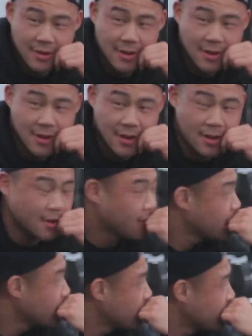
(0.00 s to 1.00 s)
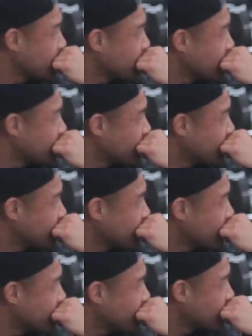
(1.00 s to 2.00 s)

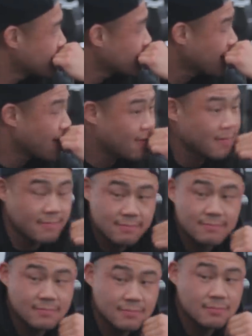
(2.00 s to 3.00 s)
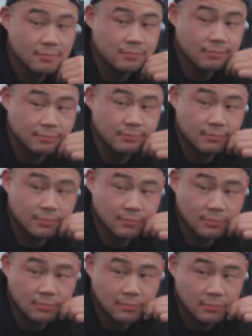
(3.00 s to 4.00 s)

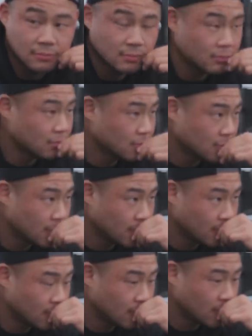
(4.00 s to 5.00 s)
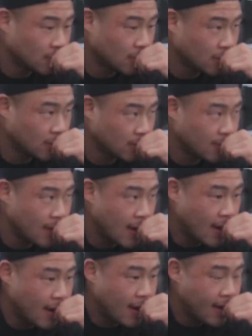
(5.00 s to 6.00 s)

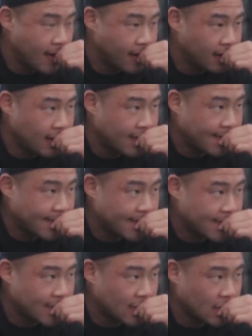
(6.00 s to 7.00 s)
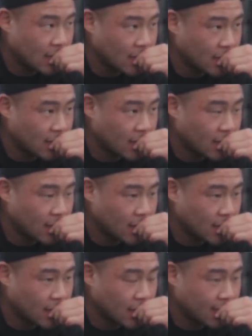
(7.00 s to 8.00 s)

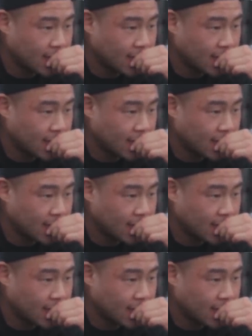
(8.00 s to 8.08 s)
This person isn't speaking.